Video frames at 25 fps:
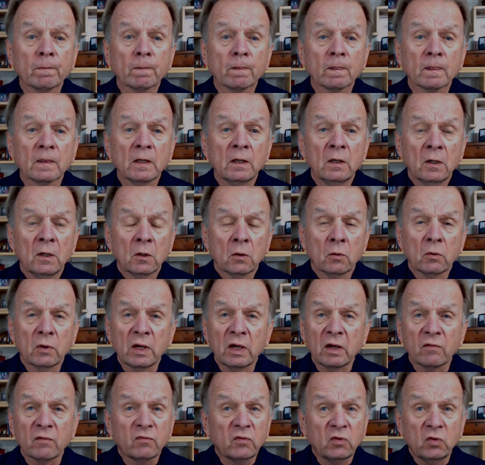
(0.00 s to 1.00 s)
We have
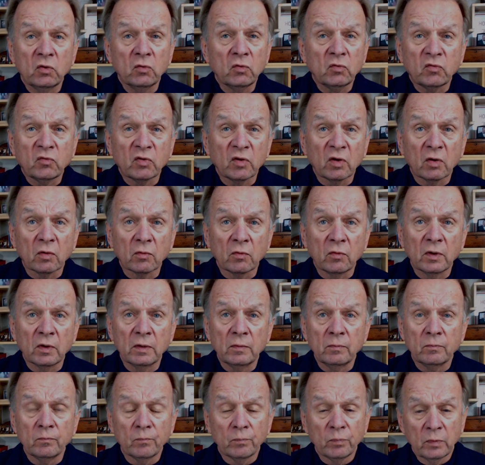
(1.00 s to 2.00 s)
two children.
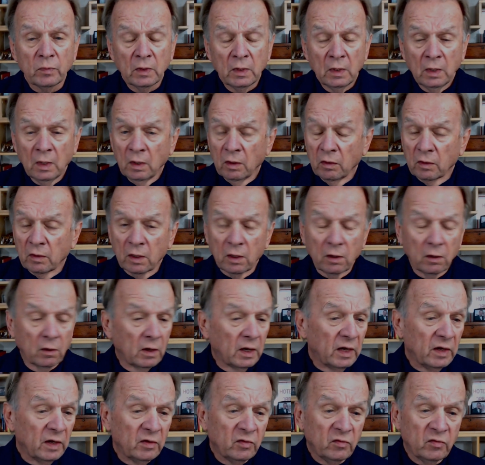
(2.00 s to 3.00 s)
Their
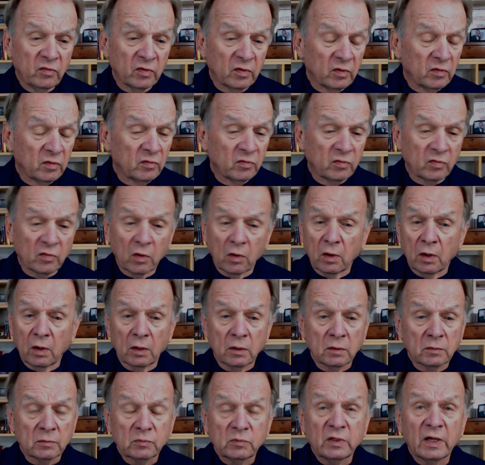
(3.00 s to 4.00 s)
ages are
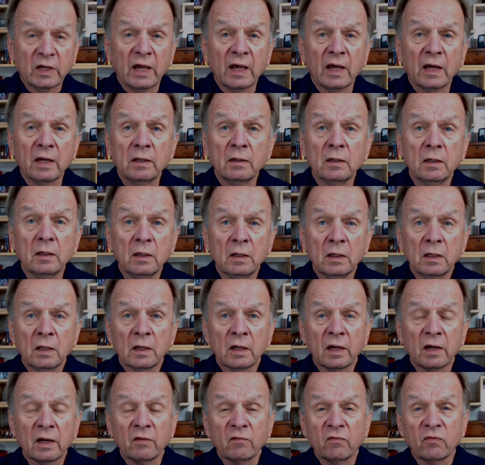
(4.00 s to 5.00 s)
ten and
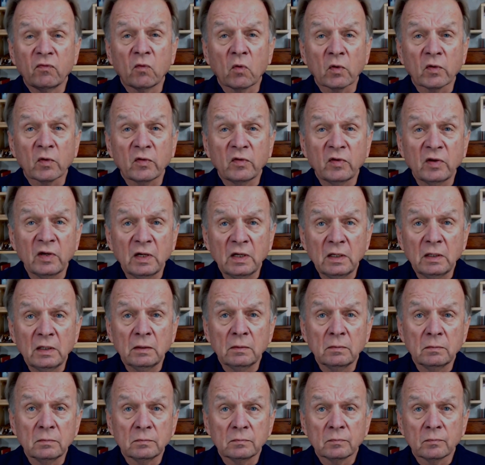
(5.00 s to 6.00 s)
fourteen.
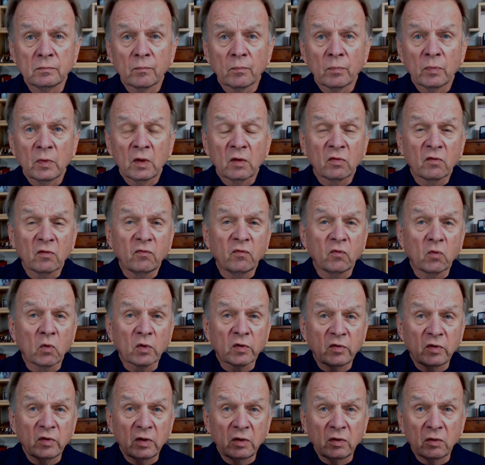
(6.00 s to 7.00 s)
The
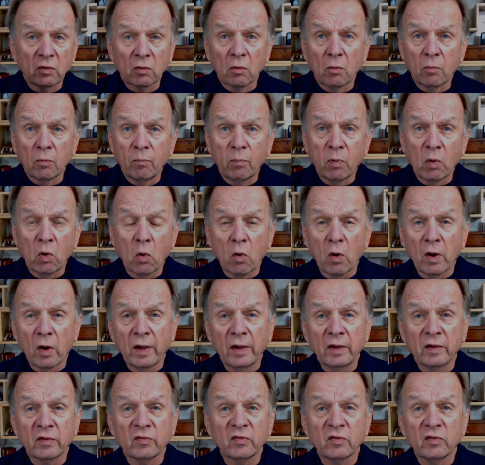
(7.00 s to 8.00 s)
fourteen-year-old boy is
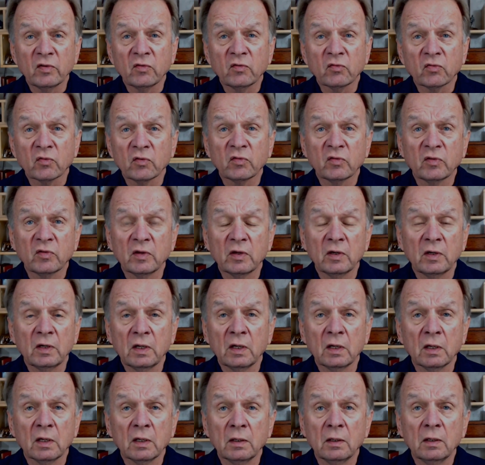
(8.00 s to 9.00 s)
interested
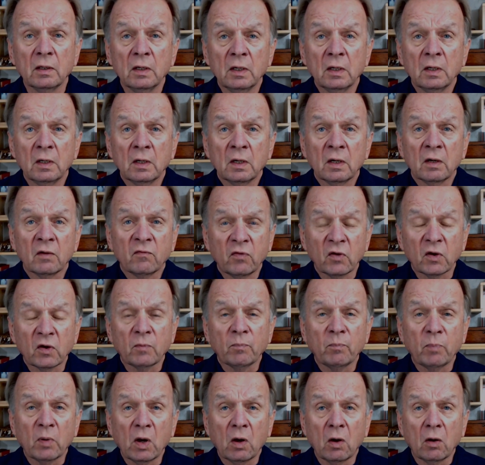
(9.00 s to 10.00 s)
in
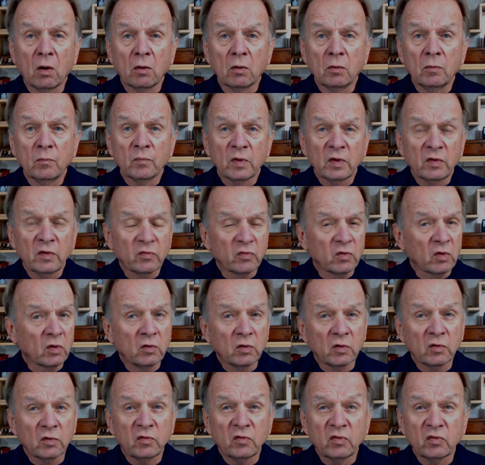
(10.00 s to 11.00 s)
football. He's a good
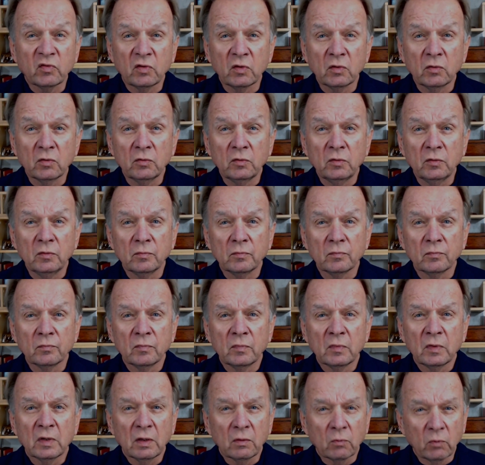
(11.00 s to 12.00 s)
student.
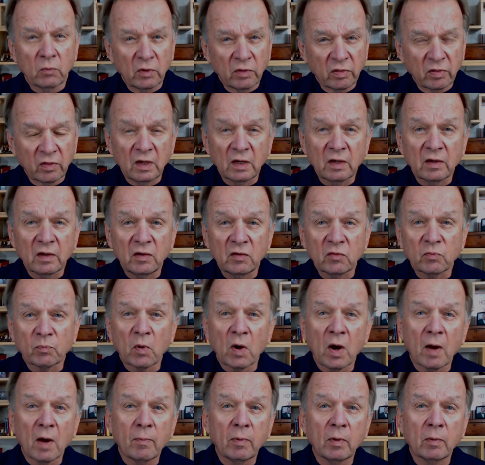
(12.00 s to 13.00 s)
We think he's
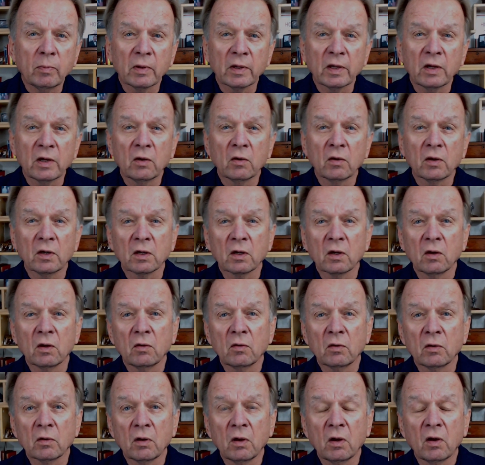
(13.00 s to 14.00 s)
probably going to go to
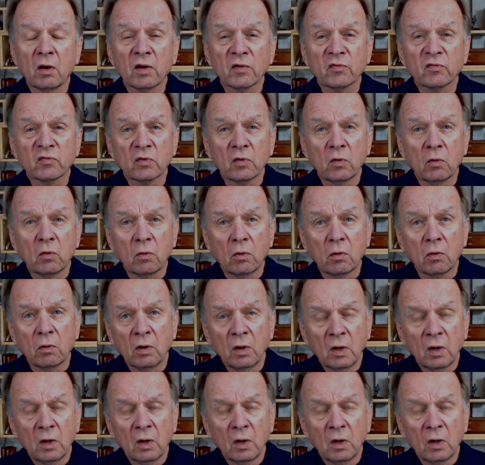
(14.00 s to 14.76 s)
law school.